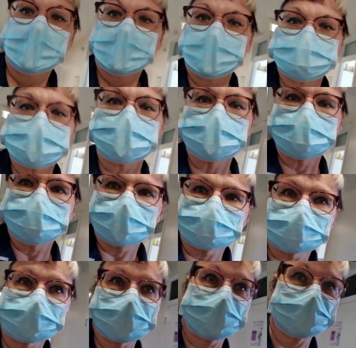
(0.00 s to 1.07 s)
I'm just
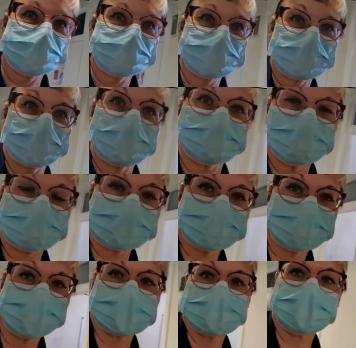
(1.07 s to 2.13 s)
about to go now to
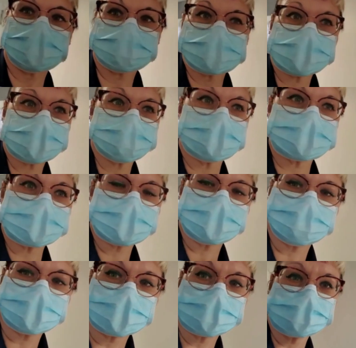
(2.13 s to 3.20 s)
pick up, see if there's
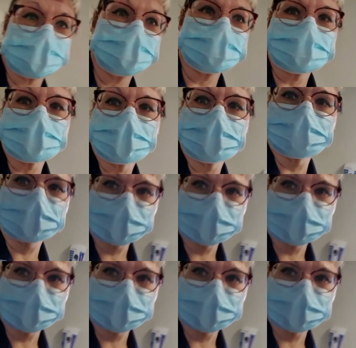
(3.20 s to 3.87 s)
any bloods in the Siren